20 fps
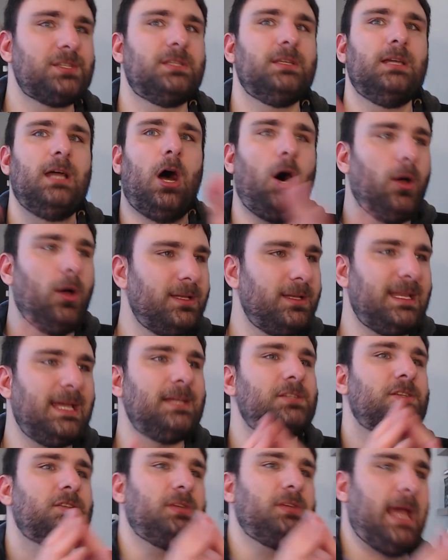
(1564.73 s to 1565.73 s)
All it
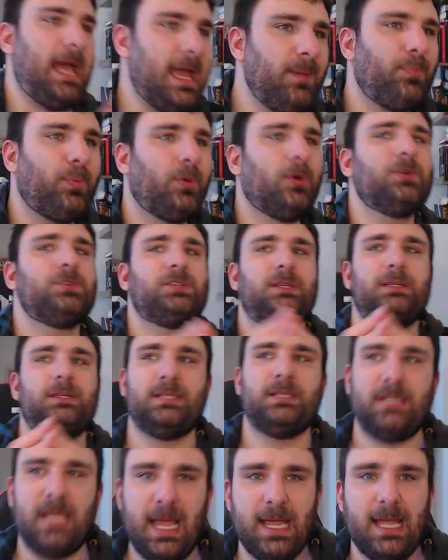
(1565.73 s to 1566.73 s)
takes is a person
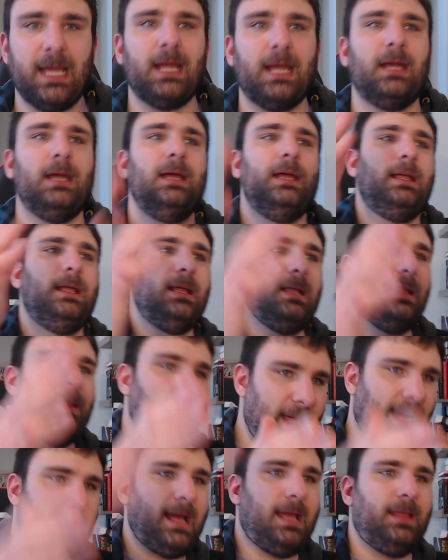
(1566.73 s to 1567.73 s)
saying
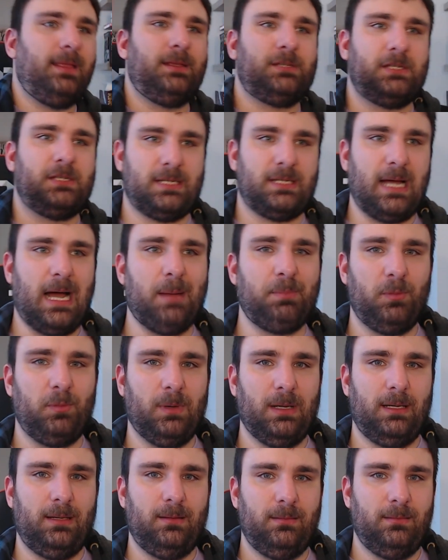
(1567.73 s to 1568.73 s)
that this is
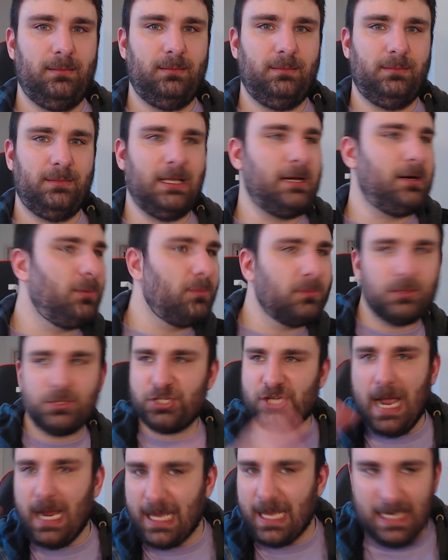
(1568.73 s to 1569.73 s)
copywritten. They don't
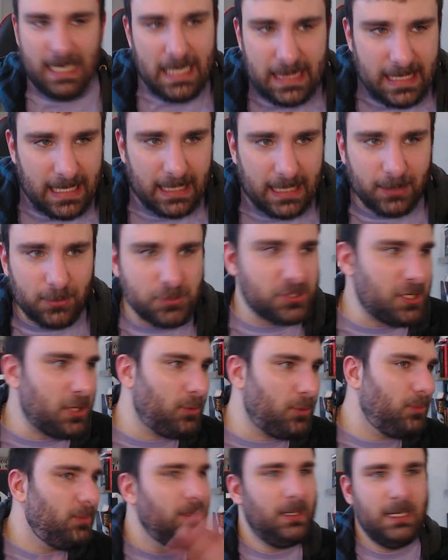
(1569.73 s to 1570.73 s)
check anything. There's
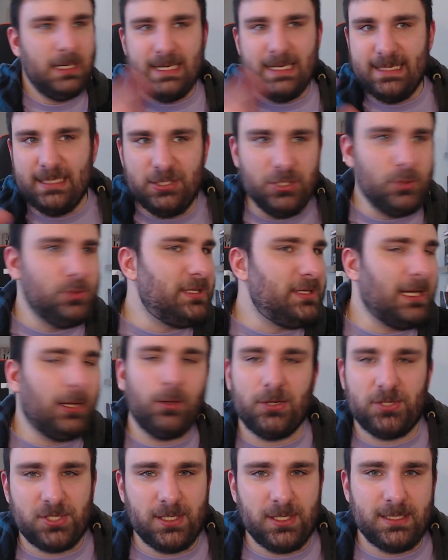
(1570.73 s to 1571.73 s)
no due
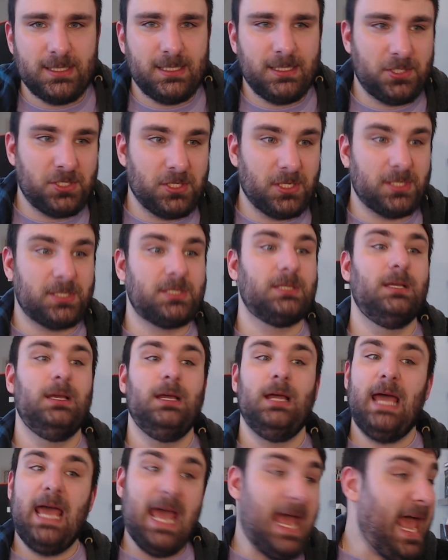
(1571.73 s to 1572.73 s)
diligence. It's just
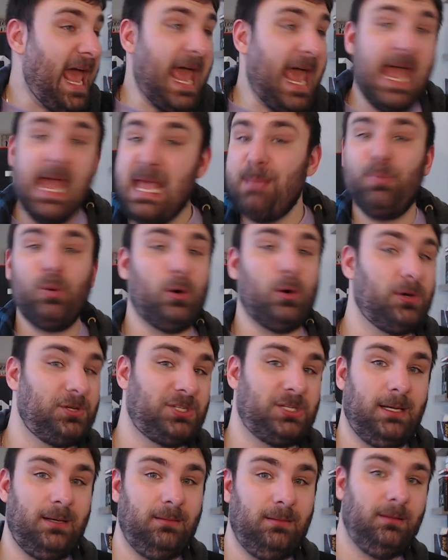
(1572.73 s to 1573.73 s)
a
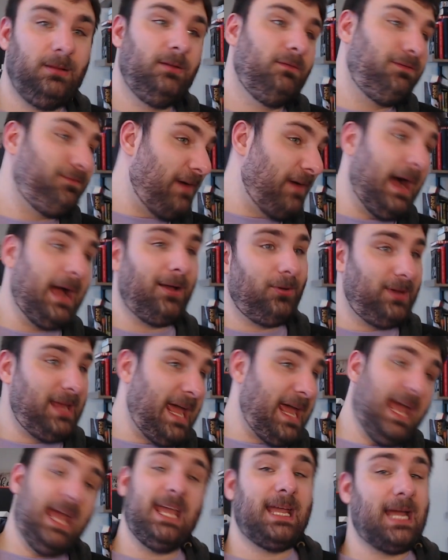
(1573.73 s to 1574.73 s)
person filed
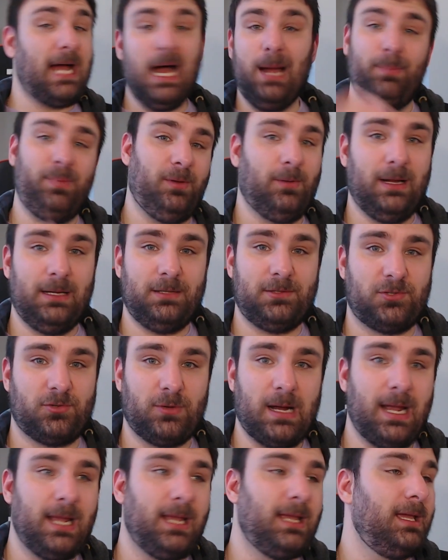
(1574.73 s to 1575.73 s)
a copyright
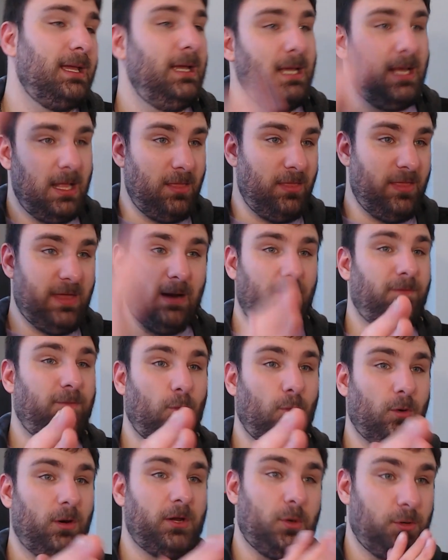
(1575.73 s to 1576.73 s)
strike.
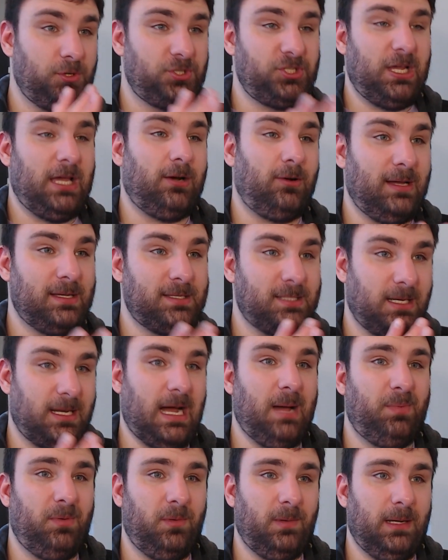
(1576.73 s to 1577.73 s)
Therefore, your channel has a
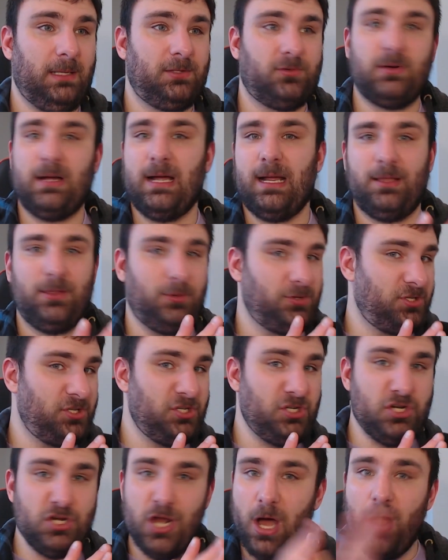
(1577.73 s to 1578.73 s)
copyright strike. There's
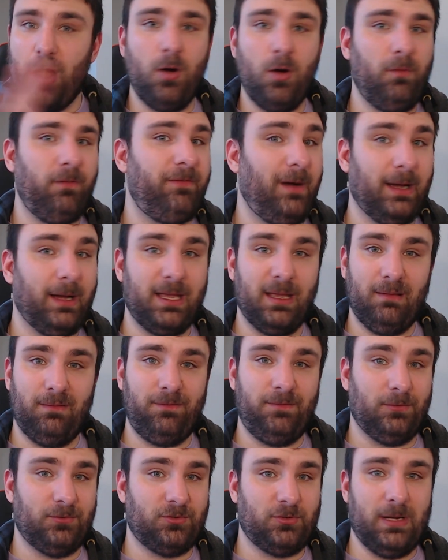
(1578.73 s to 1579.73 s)
no fucking
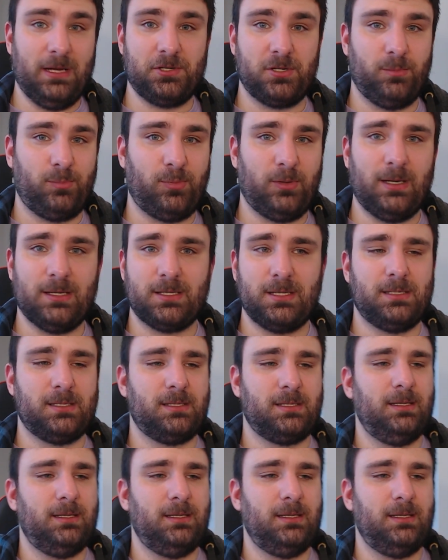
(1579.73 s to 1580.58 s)
filtration process.